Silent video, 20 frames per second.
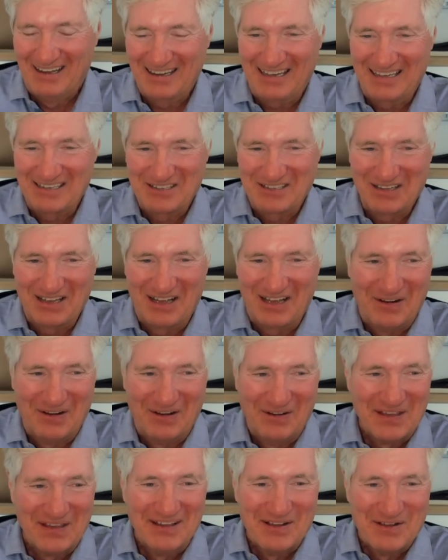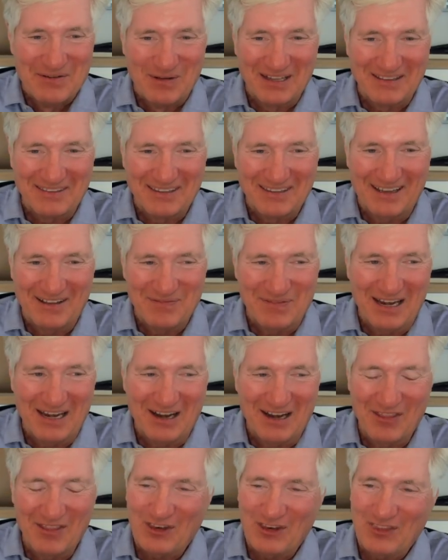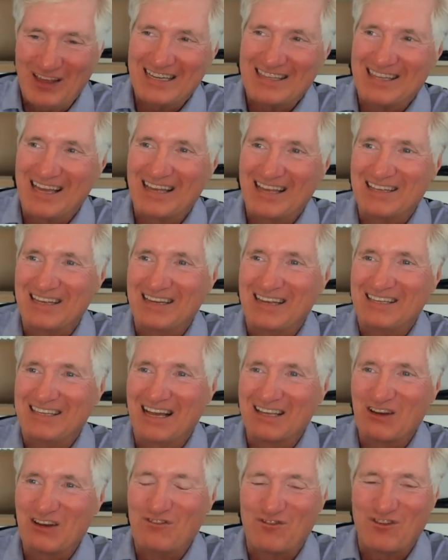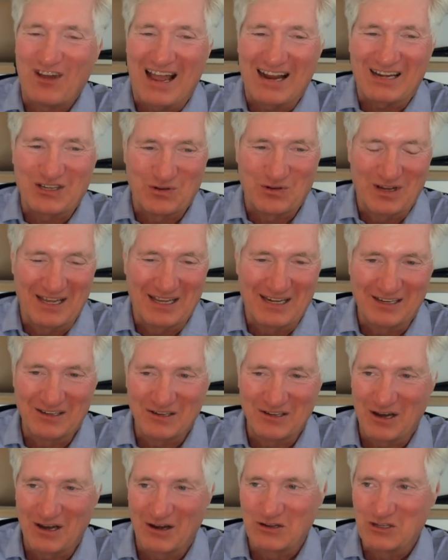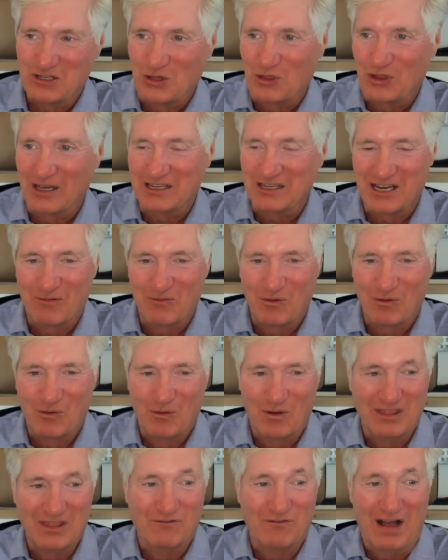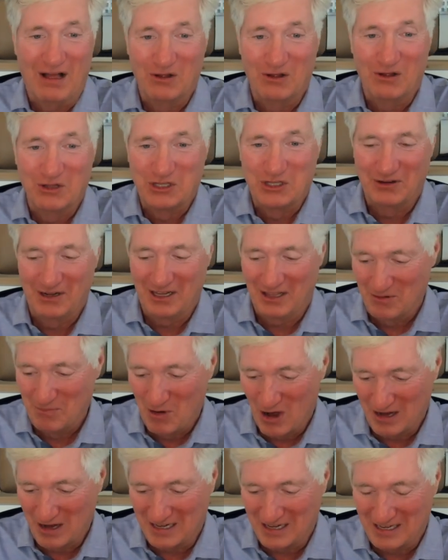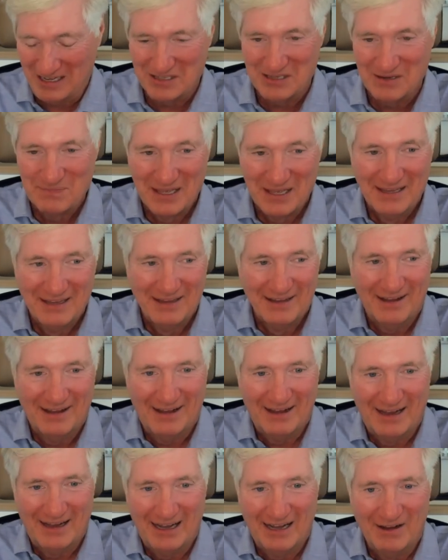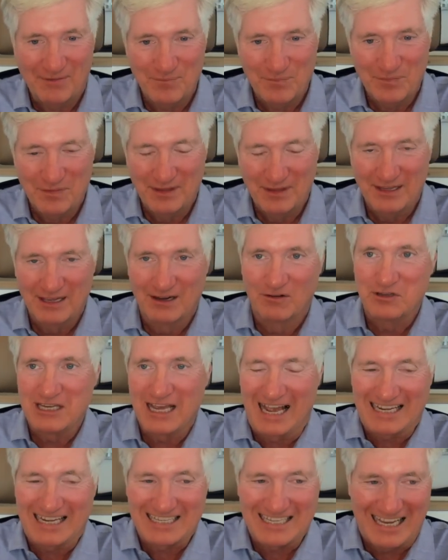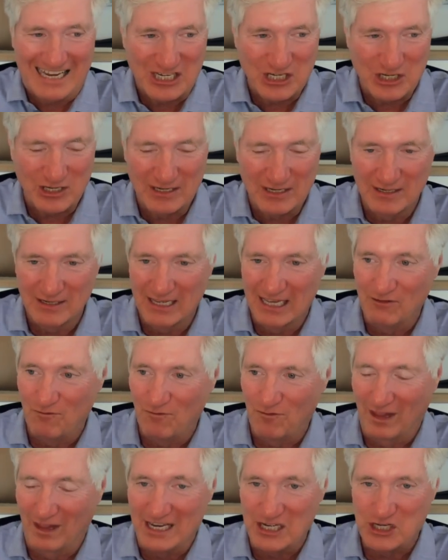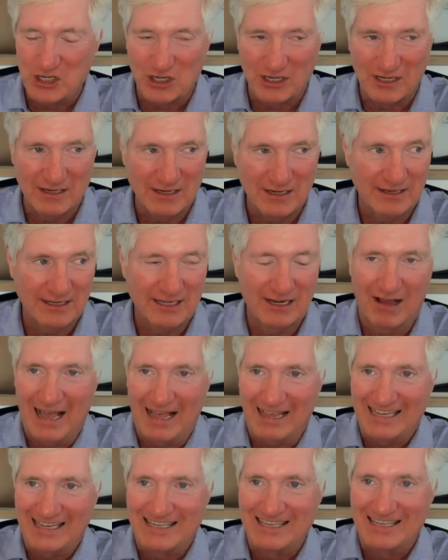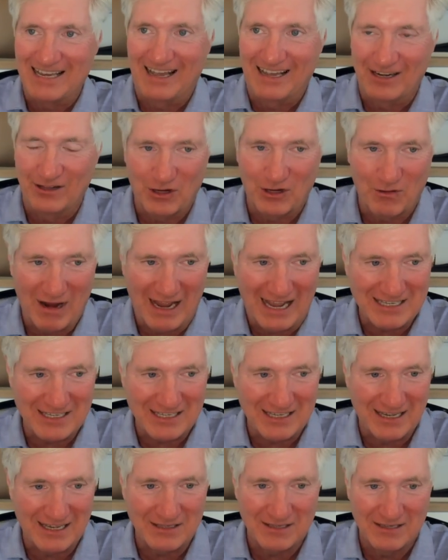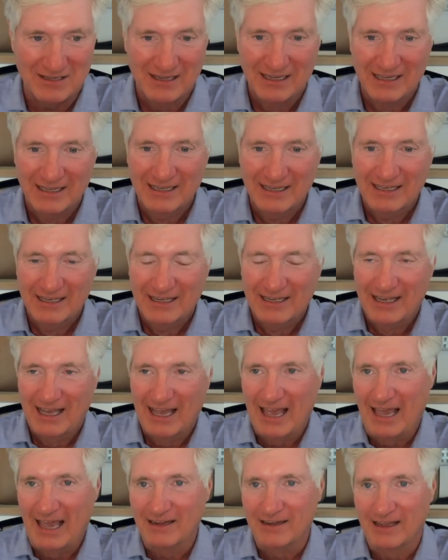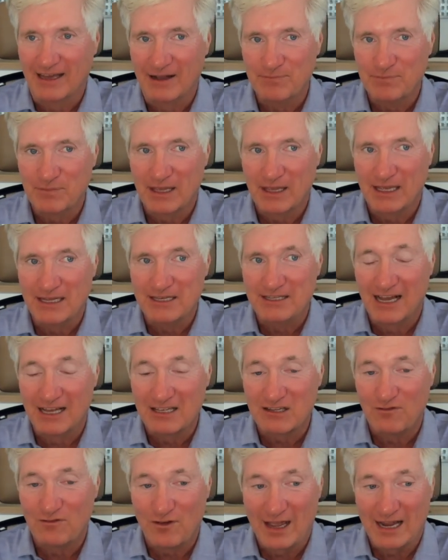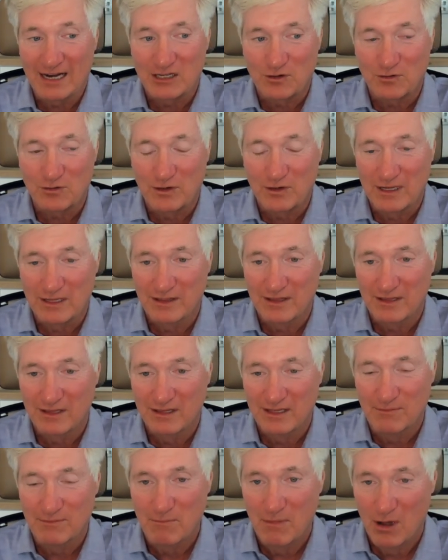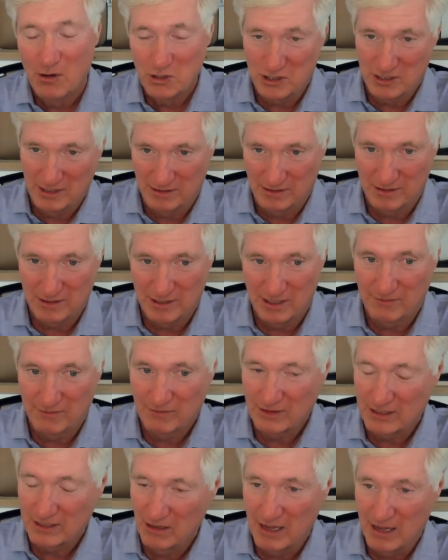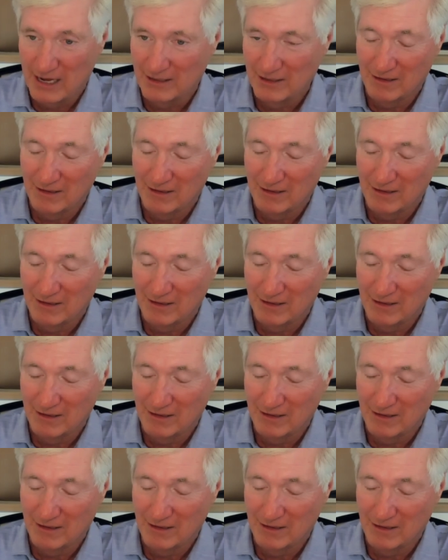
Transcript: I guess so. But, you know, the thing that doesn't factor in are two things. Number one, the volatility of the markets, you know, taxation, inflation, you know, how you title your assets. And it doesn't factor in the emotions of the client.